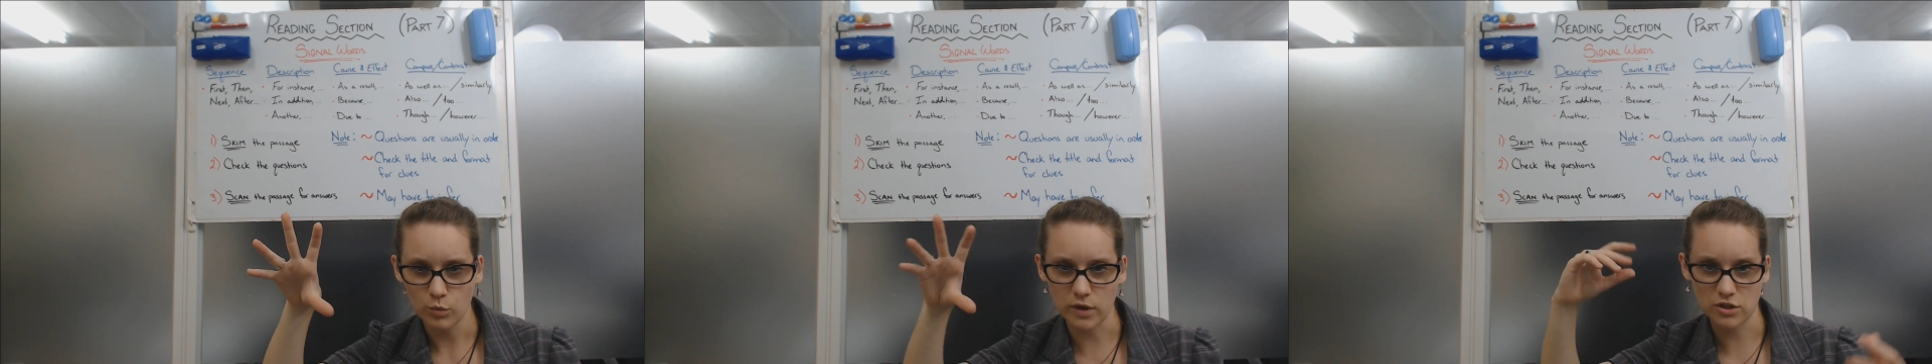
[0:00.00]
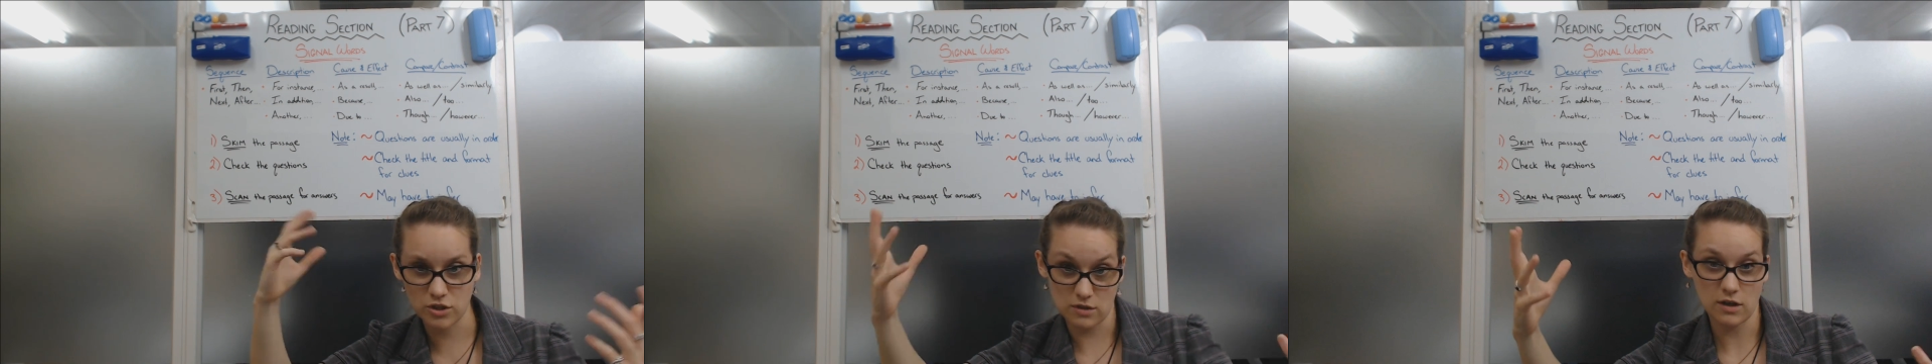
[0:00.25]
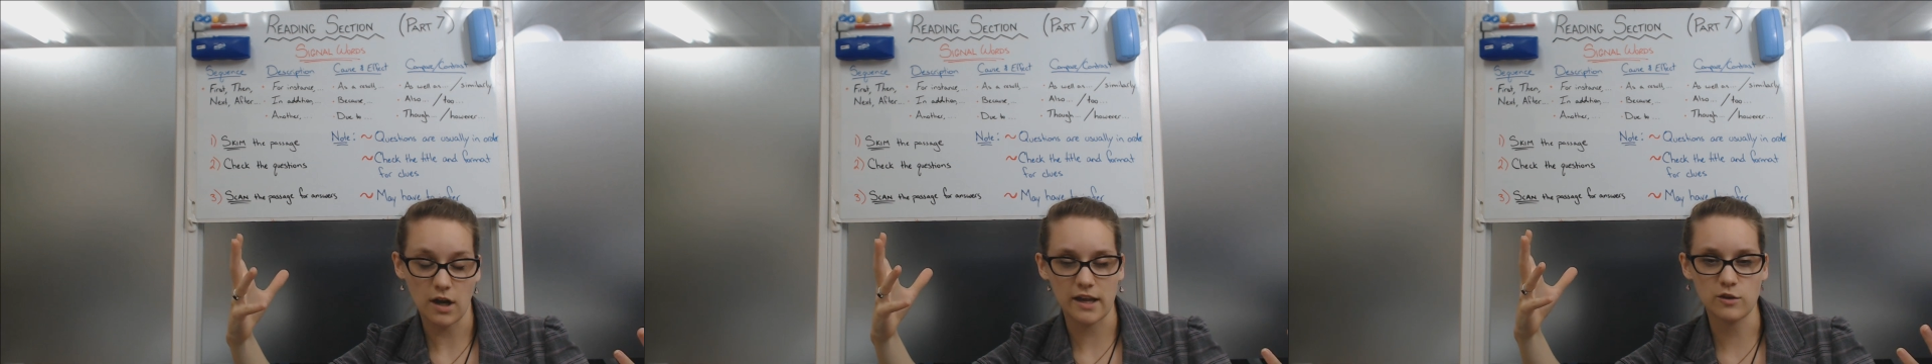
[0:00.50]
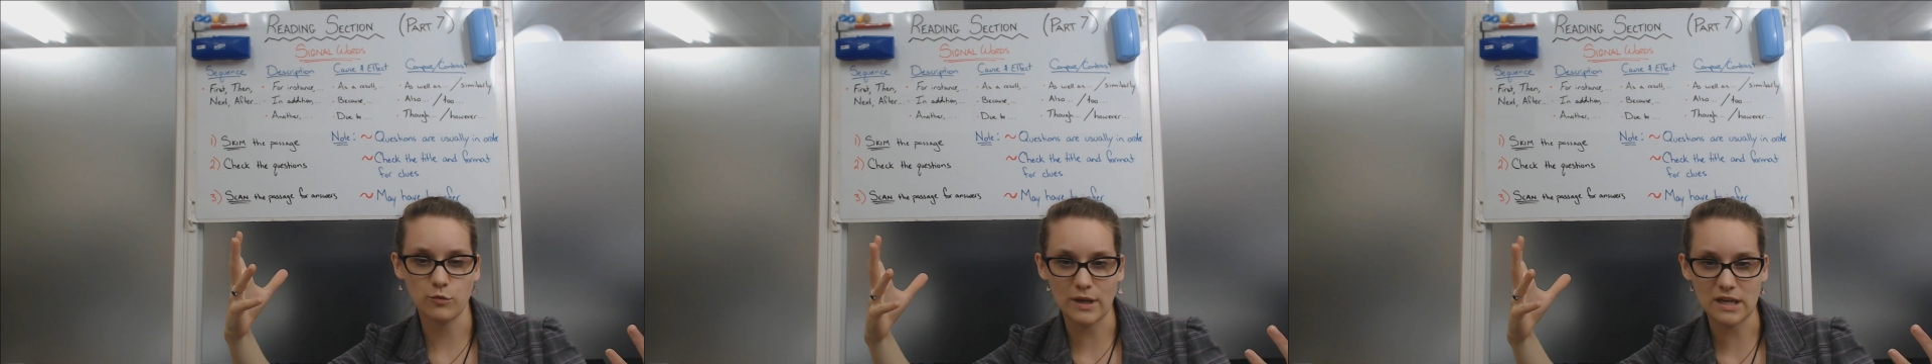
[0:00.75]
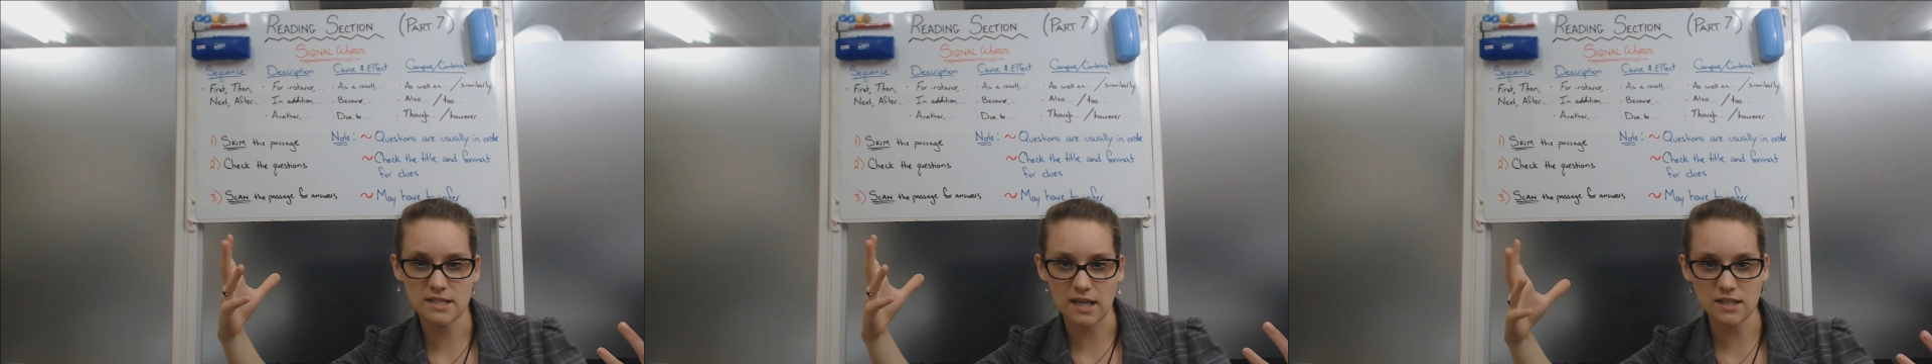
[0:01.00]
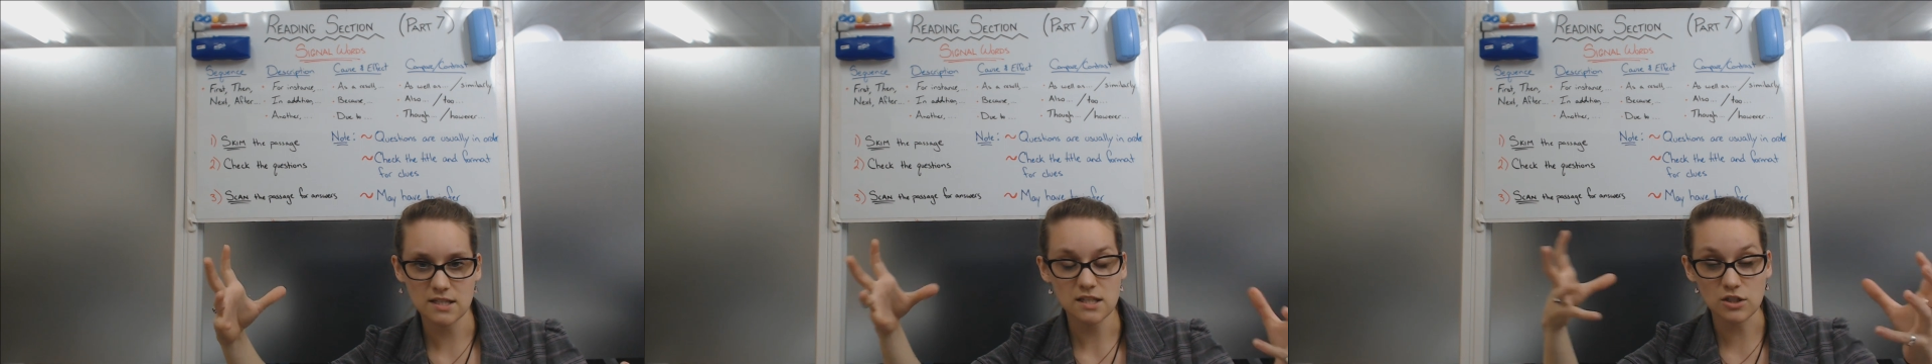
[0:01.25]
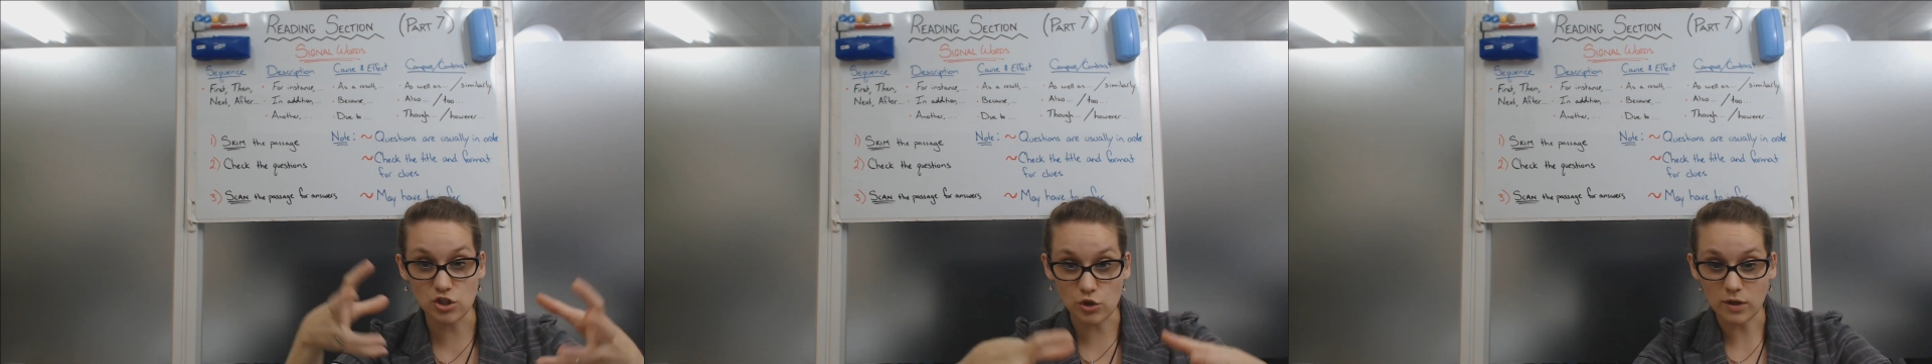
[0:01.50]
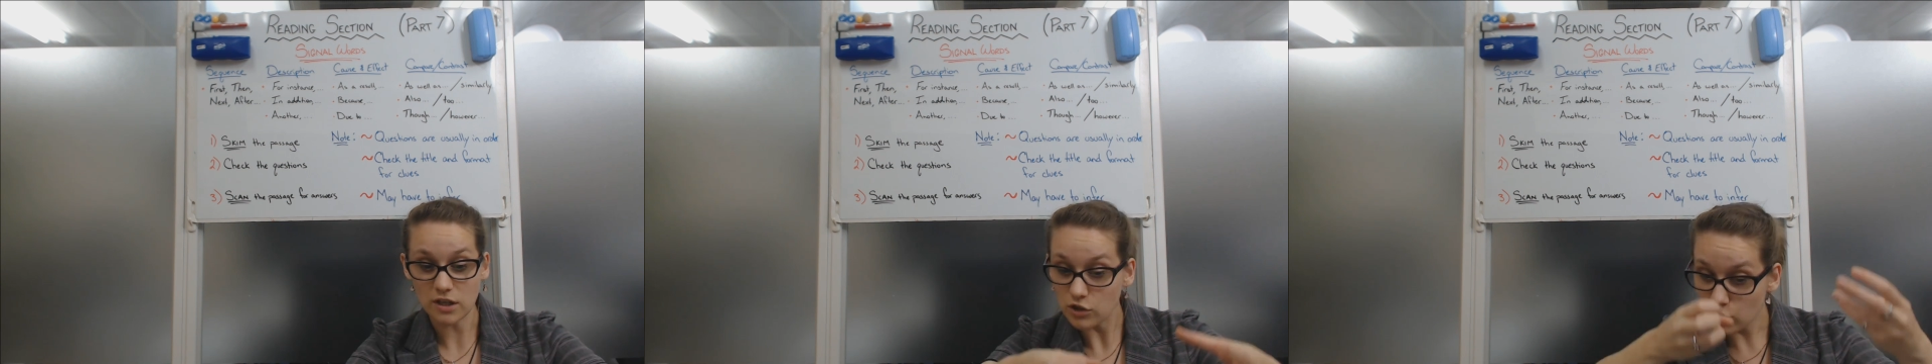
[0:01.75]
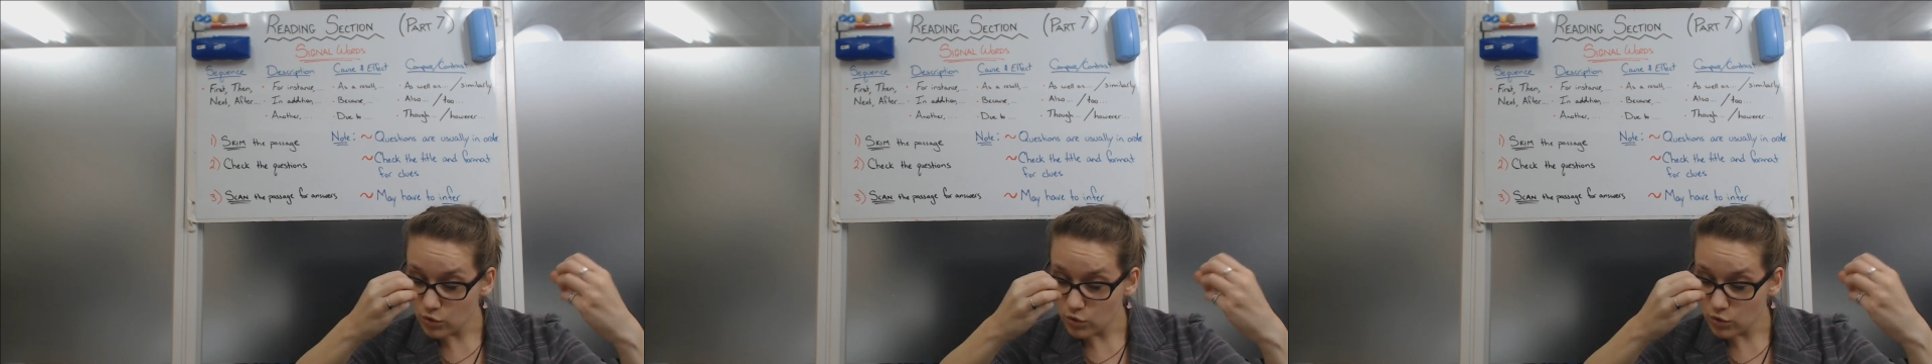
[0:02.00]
Which kind of makes sense because you can